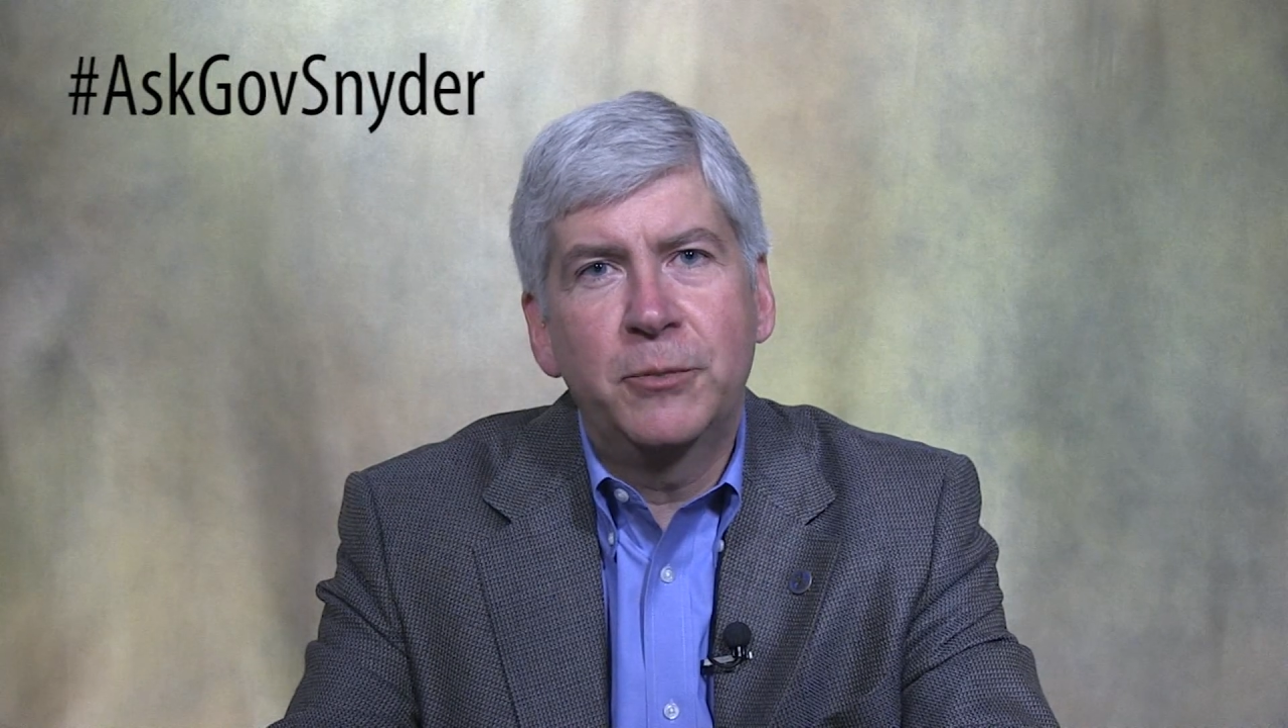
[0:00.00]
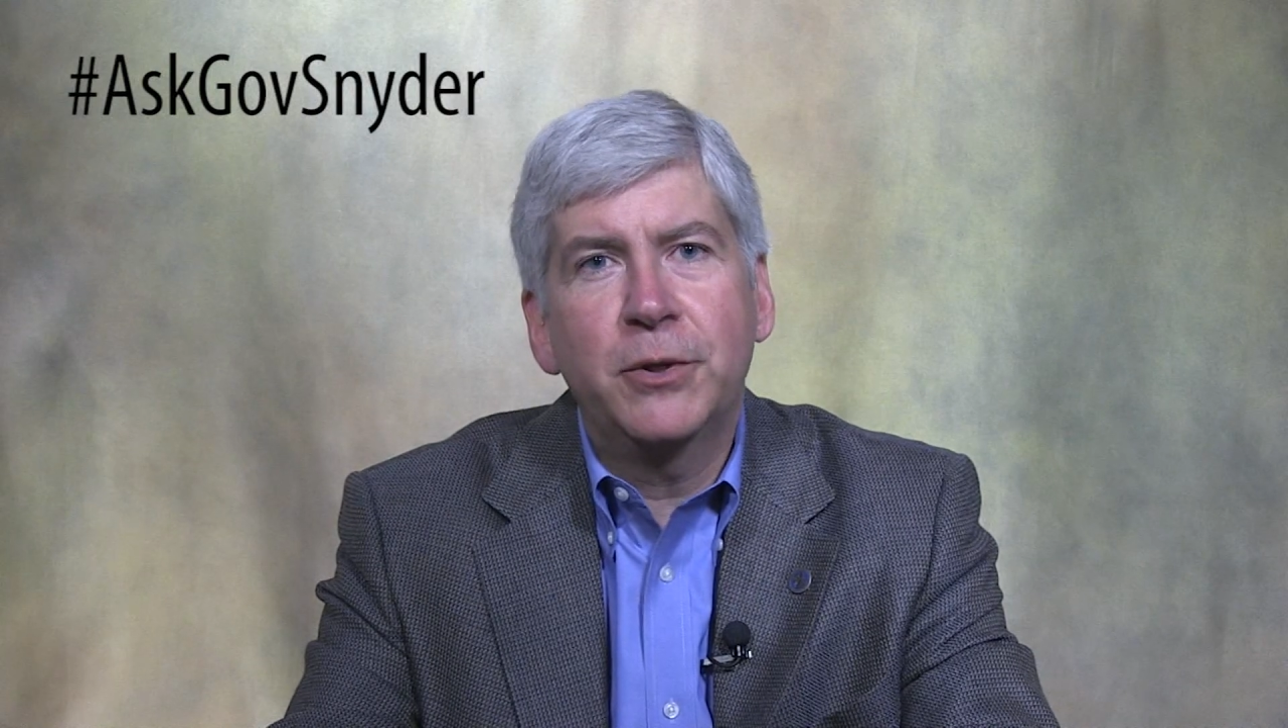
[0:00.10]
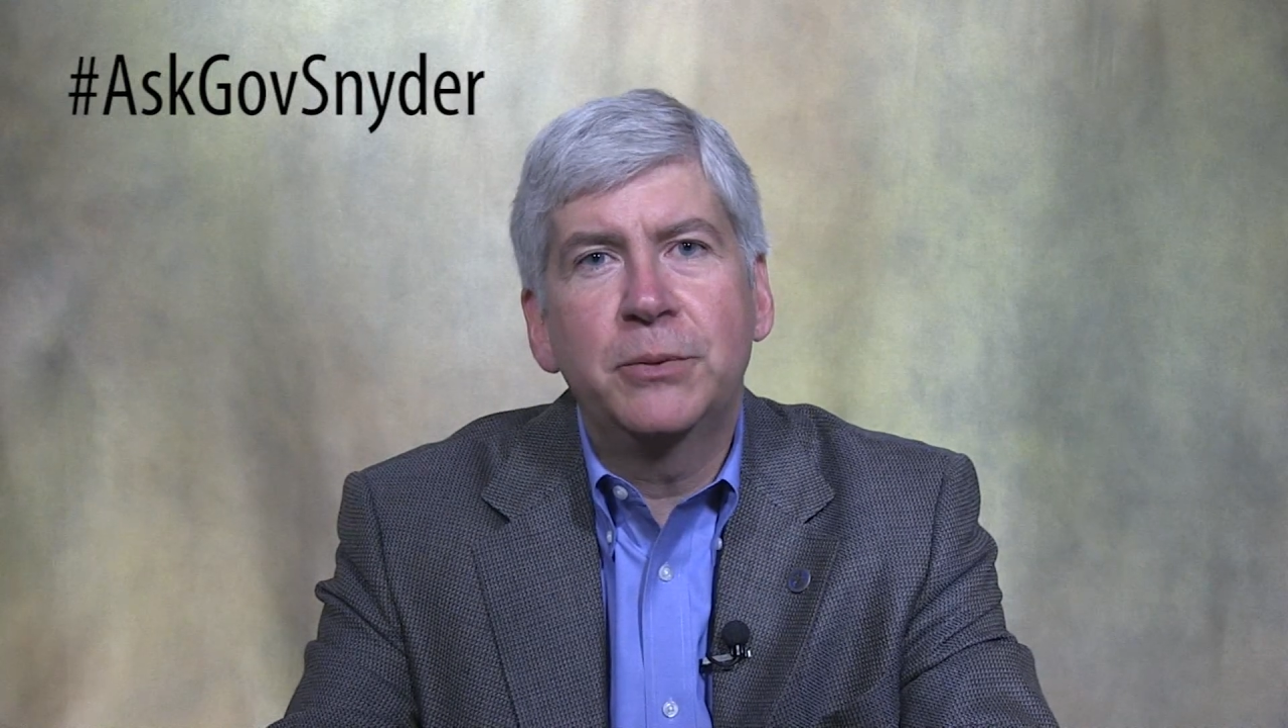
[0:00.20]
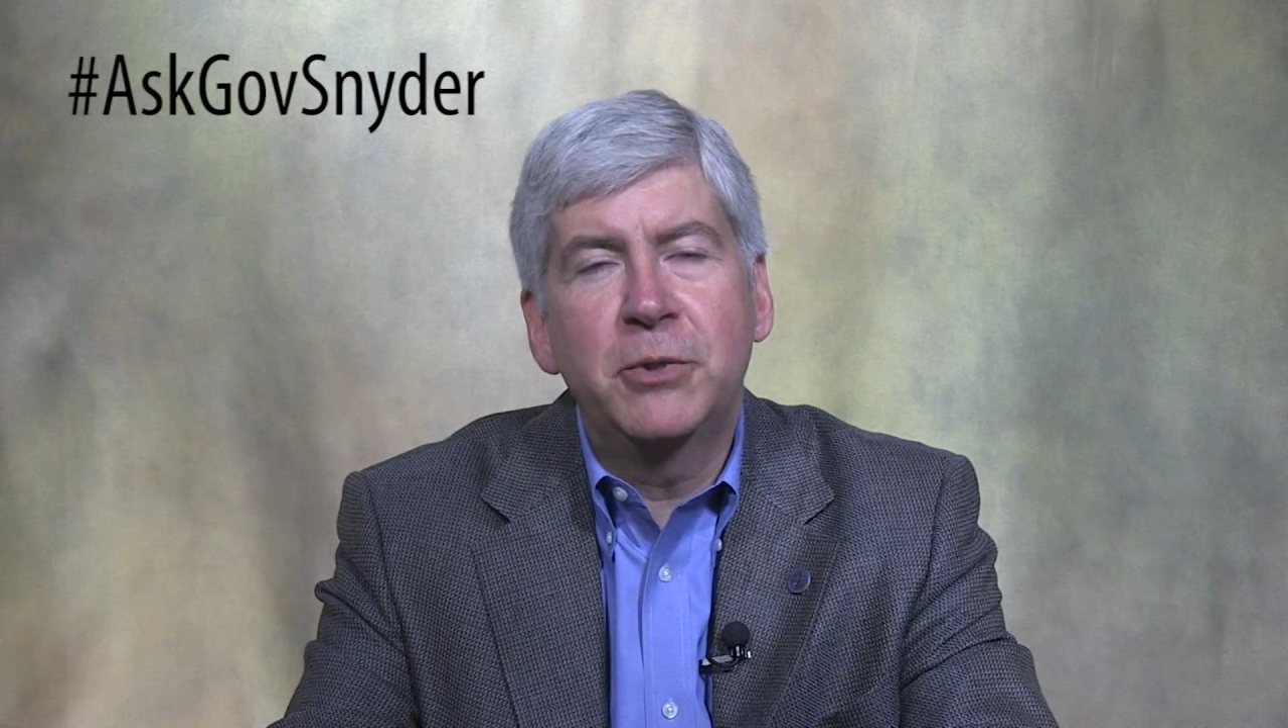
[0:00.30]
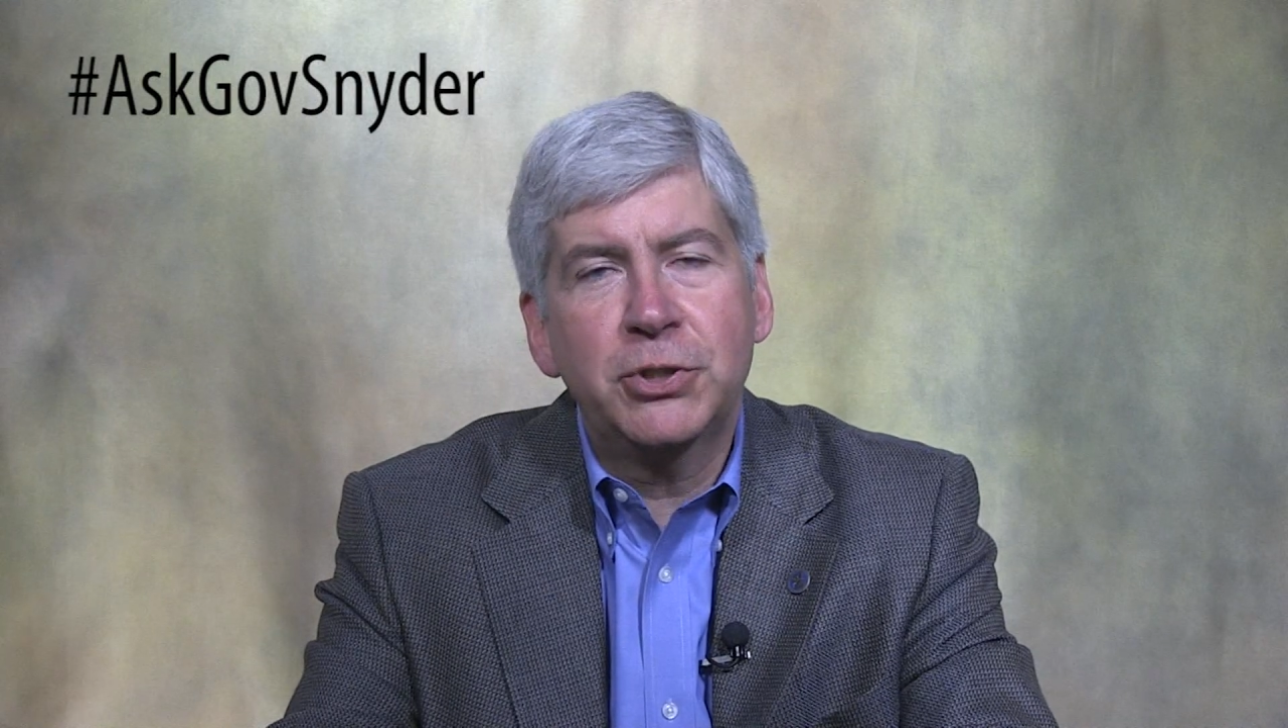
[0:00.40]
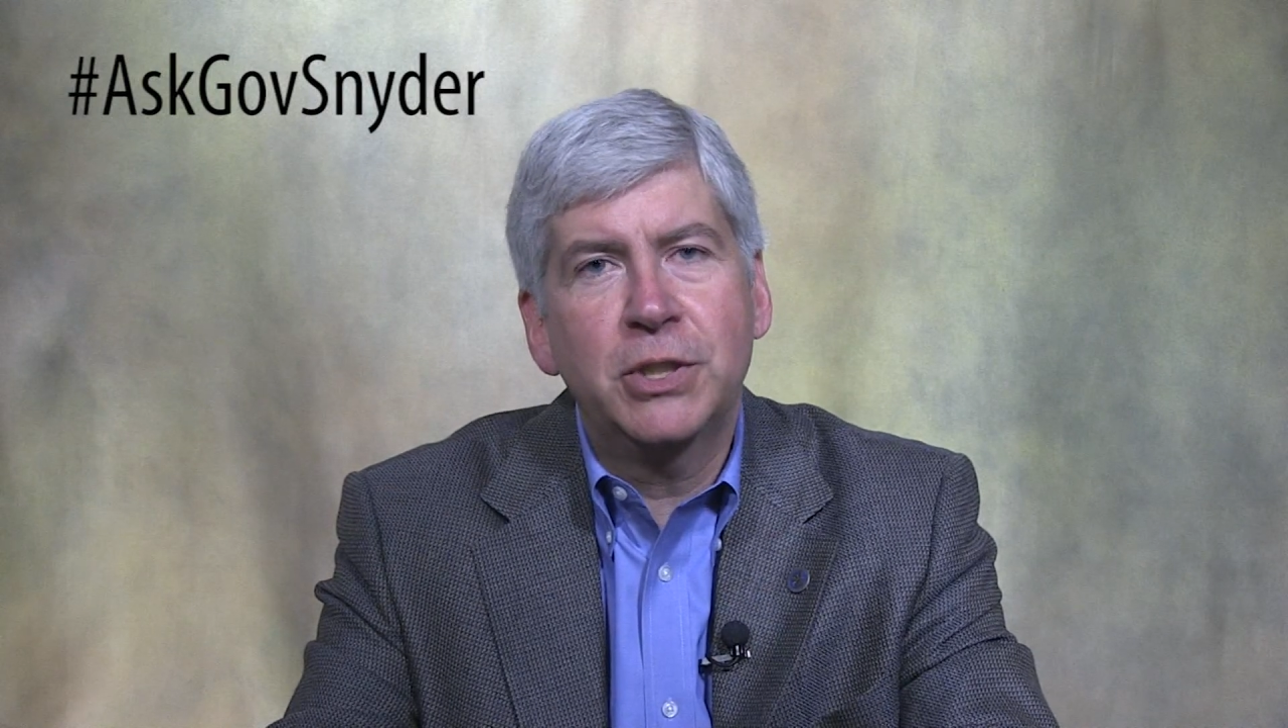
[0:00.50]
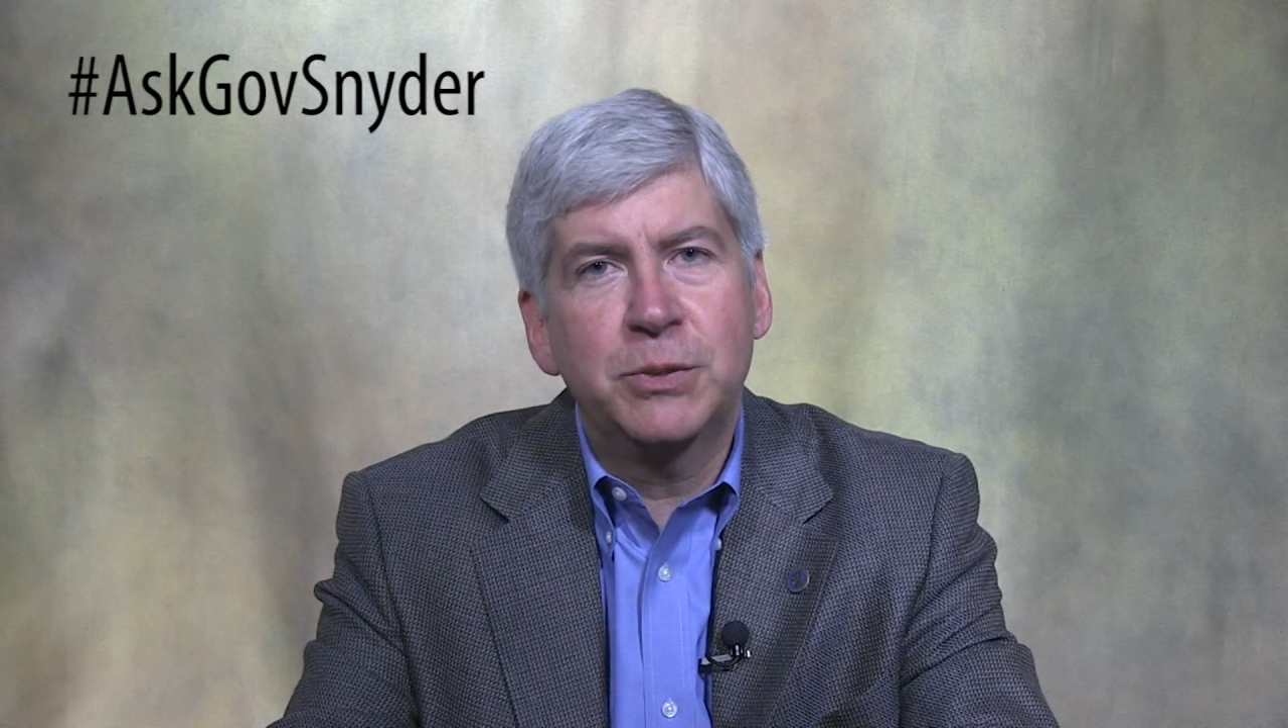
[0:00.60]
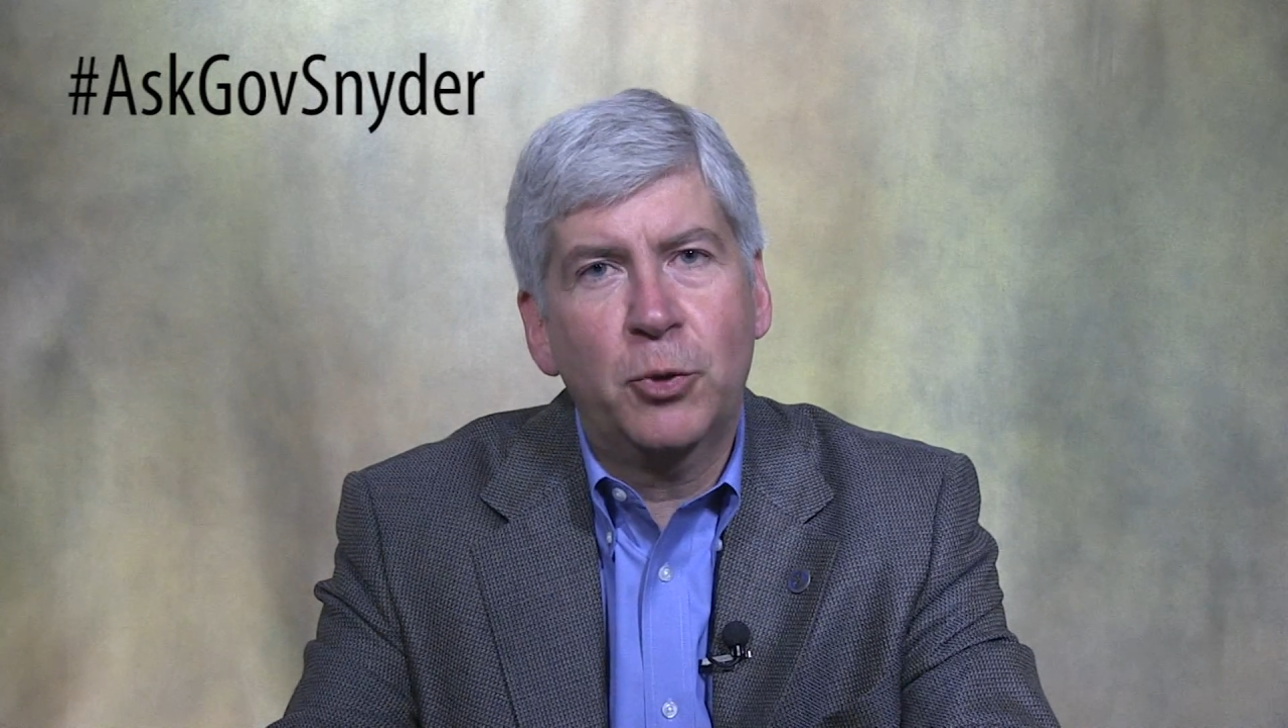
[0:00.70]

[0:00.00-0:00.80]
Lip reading: build Michigan's